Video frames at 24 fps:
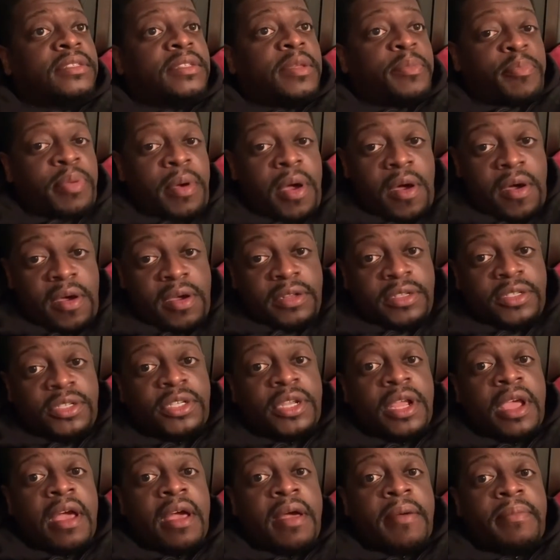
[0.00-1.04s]
the pawn
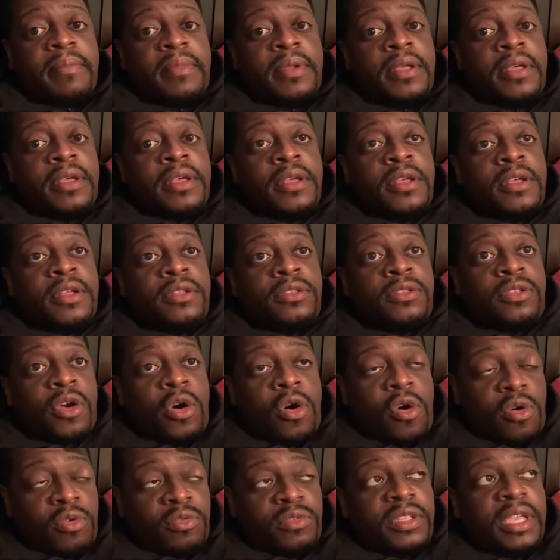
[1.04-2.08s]
shop, the
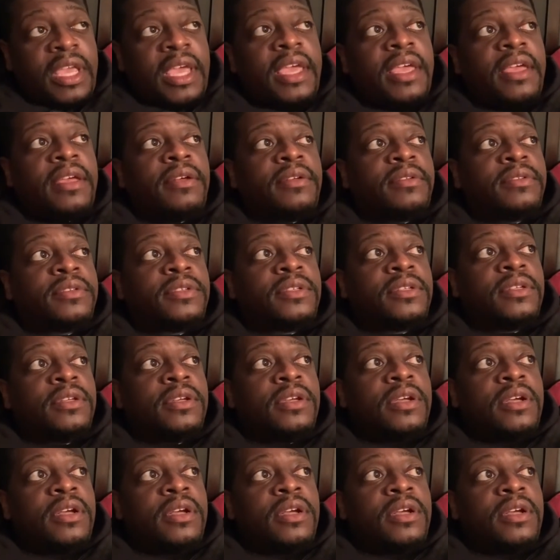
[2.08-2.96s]
hotels,